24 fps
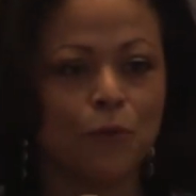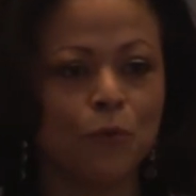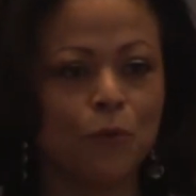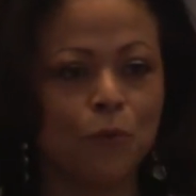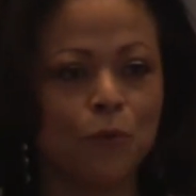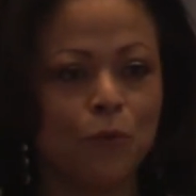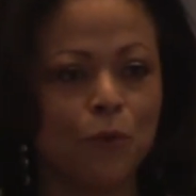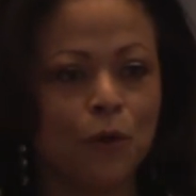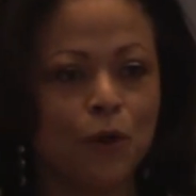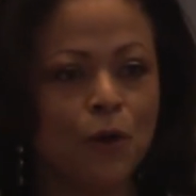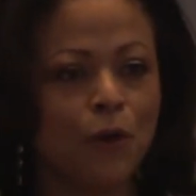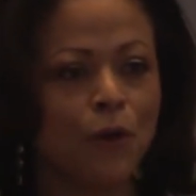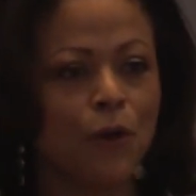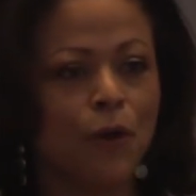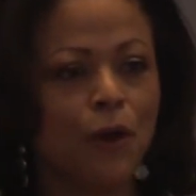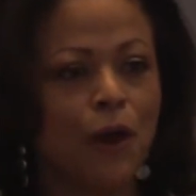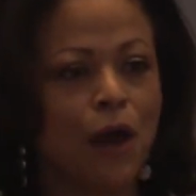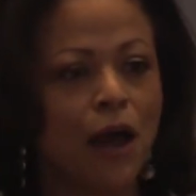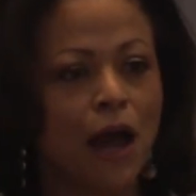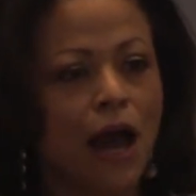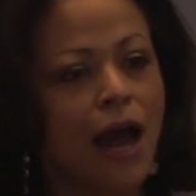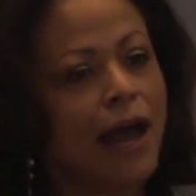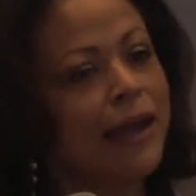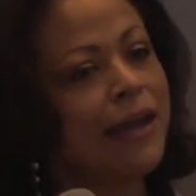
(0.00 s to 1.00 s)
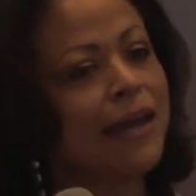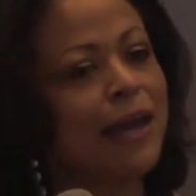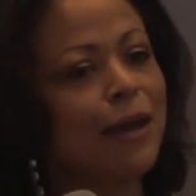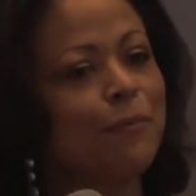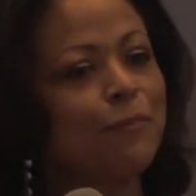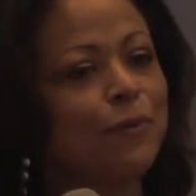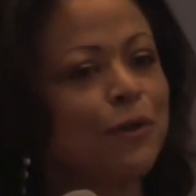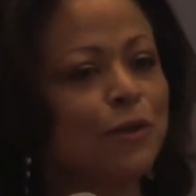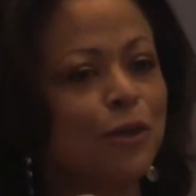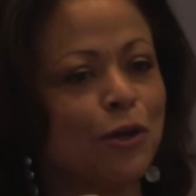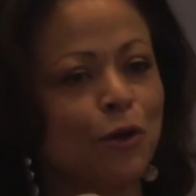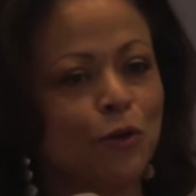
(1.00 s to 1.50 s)
well, I can't
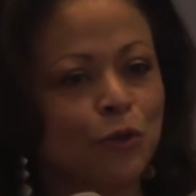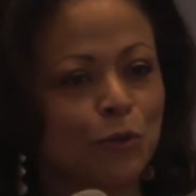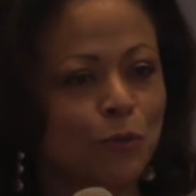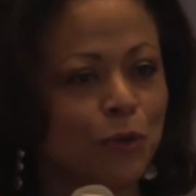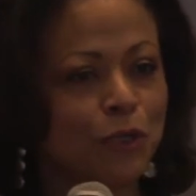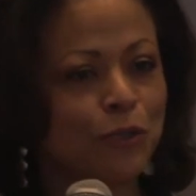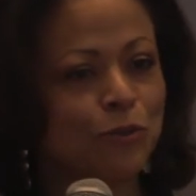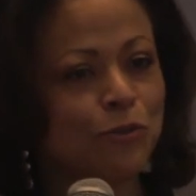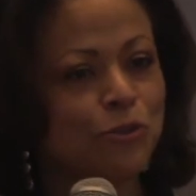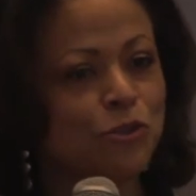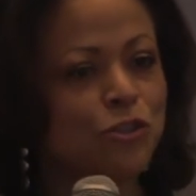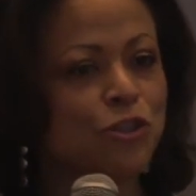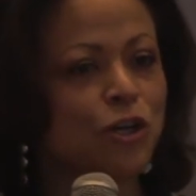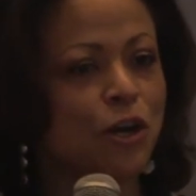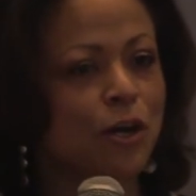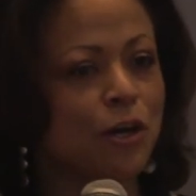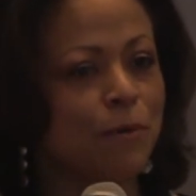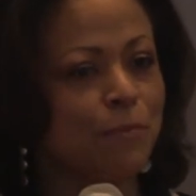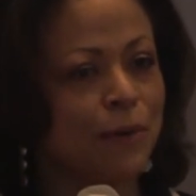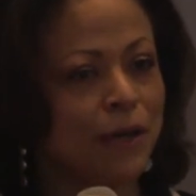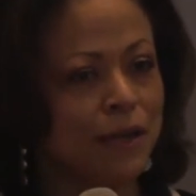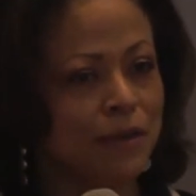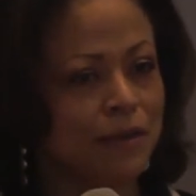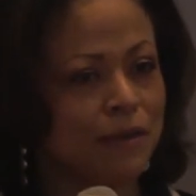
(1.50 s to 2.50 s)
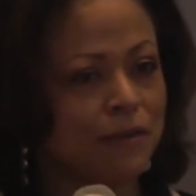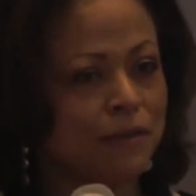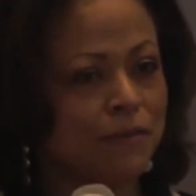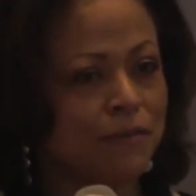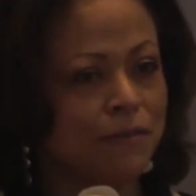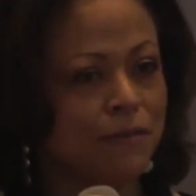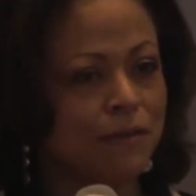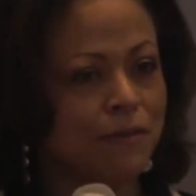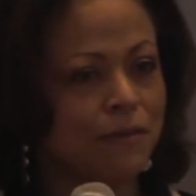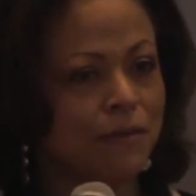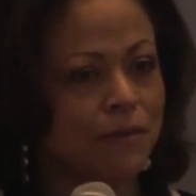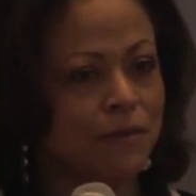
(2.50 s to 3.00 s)
be the only one who's jarred by
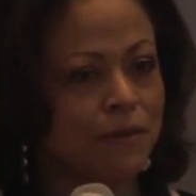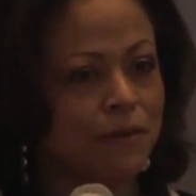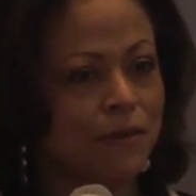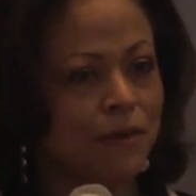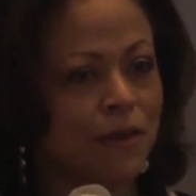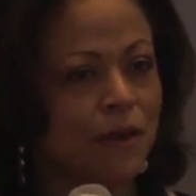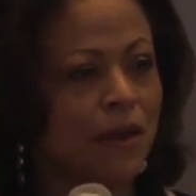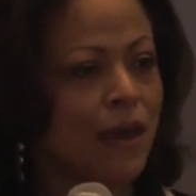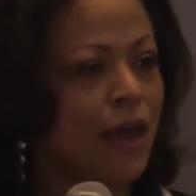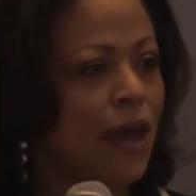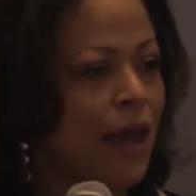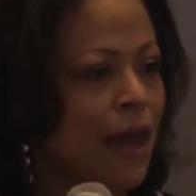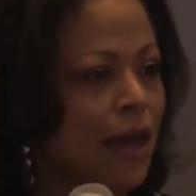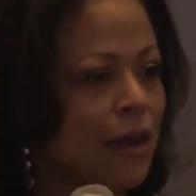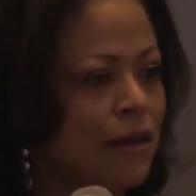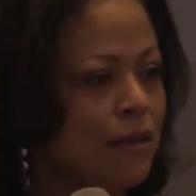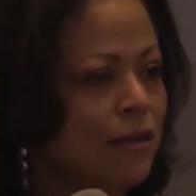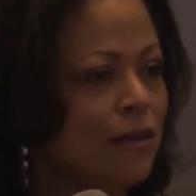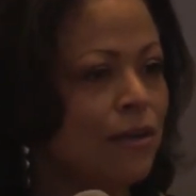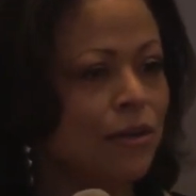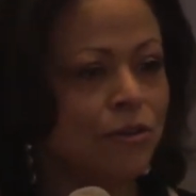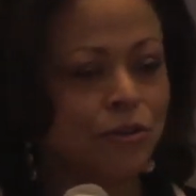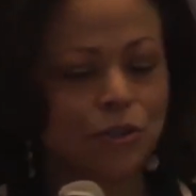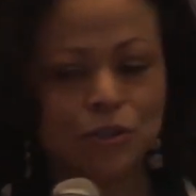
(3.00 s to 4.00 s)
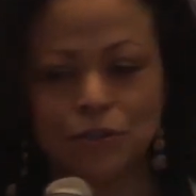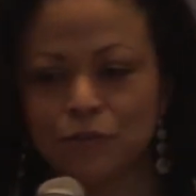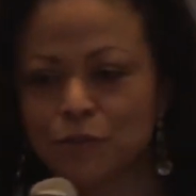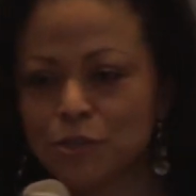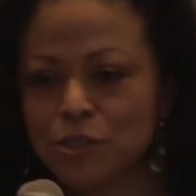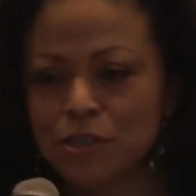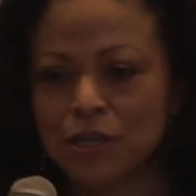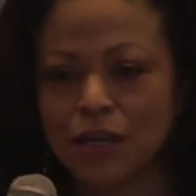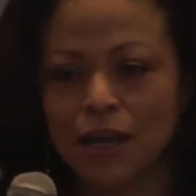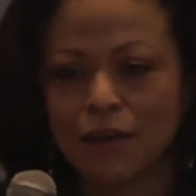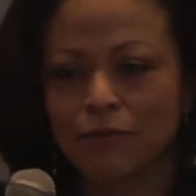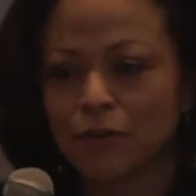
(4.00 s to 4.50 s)
this. And
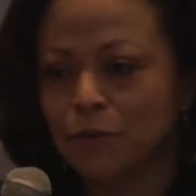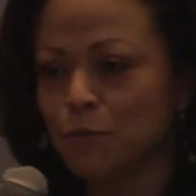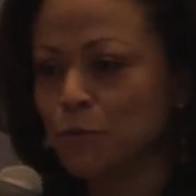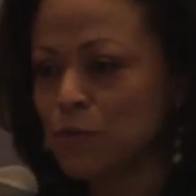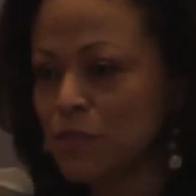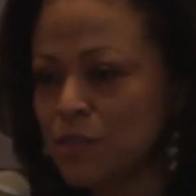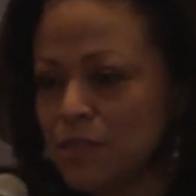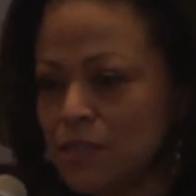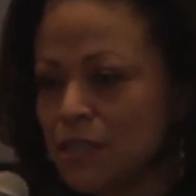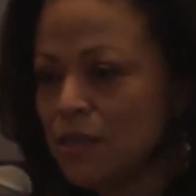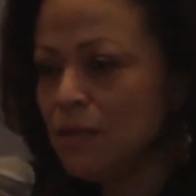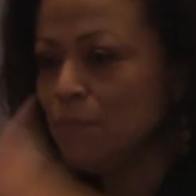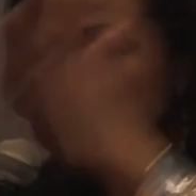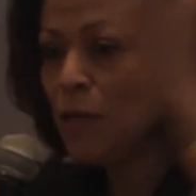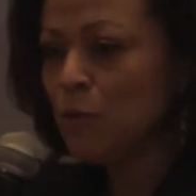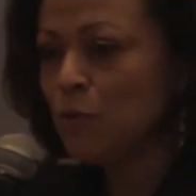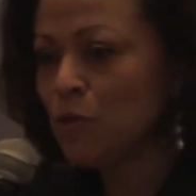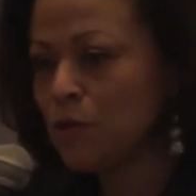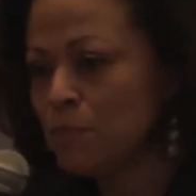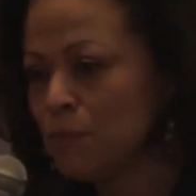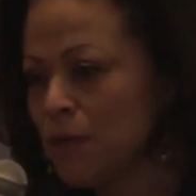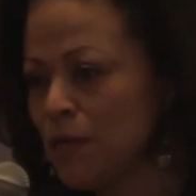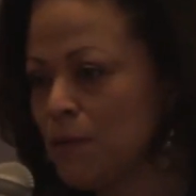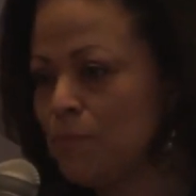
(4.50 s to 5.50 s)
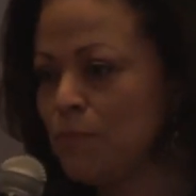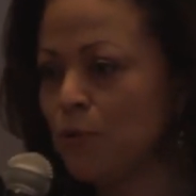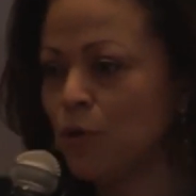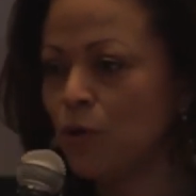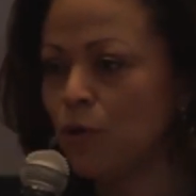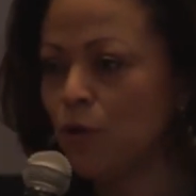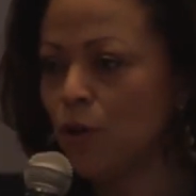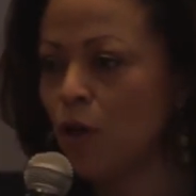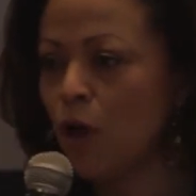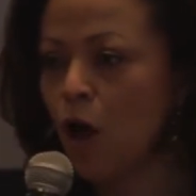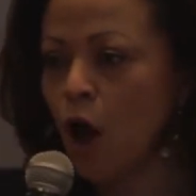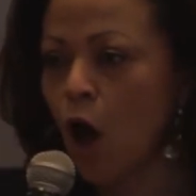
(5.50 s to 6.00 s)
University Avenue was teeming with
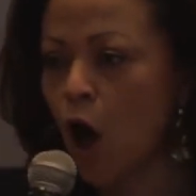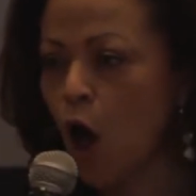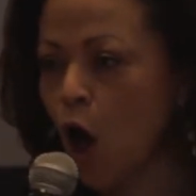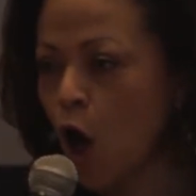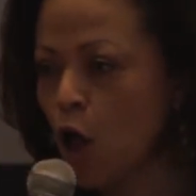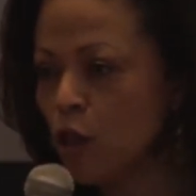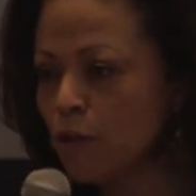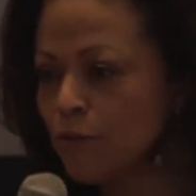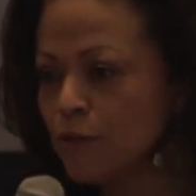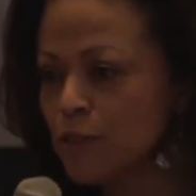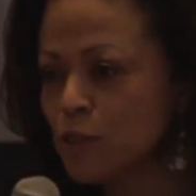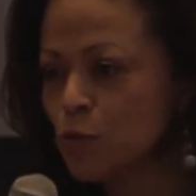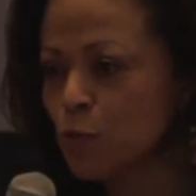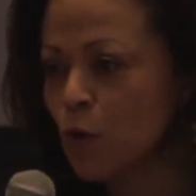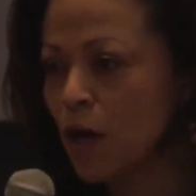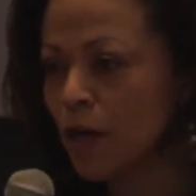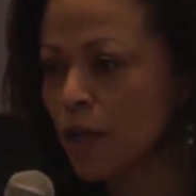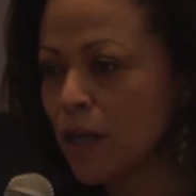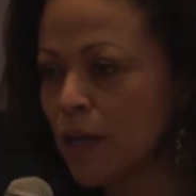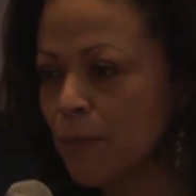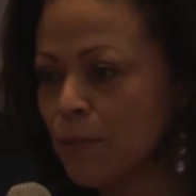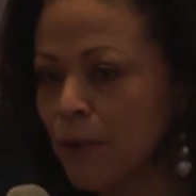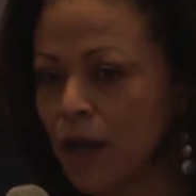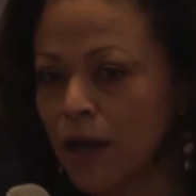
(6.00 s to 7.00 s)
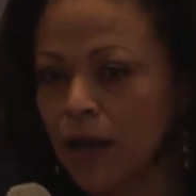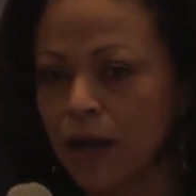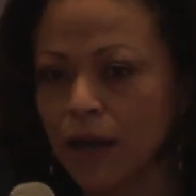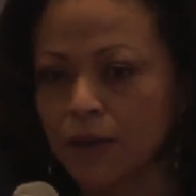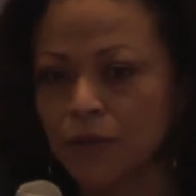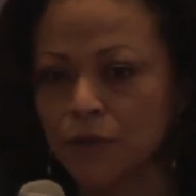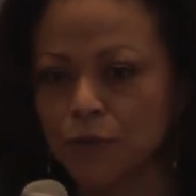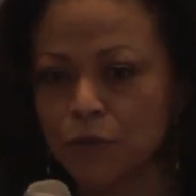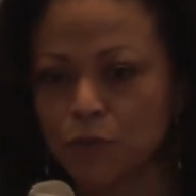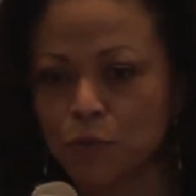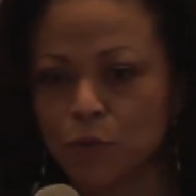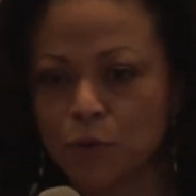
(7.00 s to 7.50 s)
people, all of us walking by
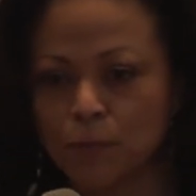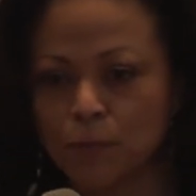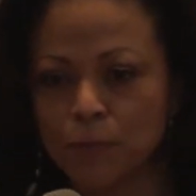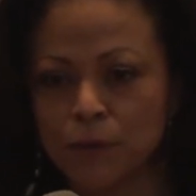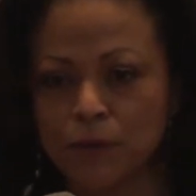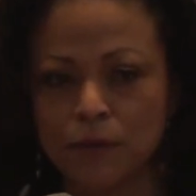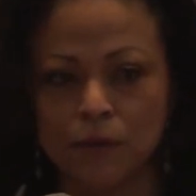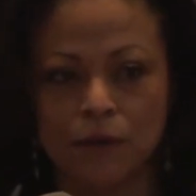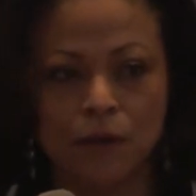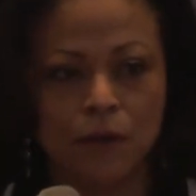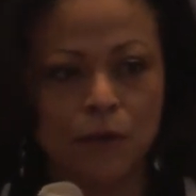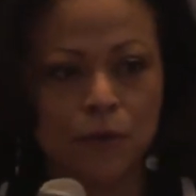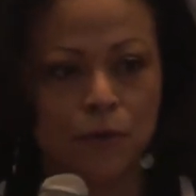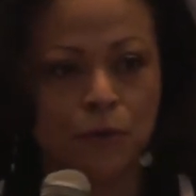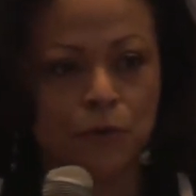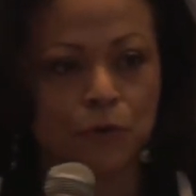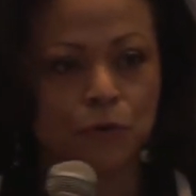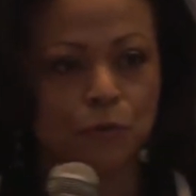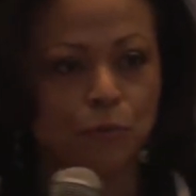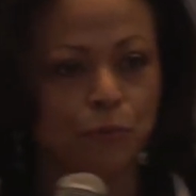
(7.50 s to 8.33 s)
this woman who's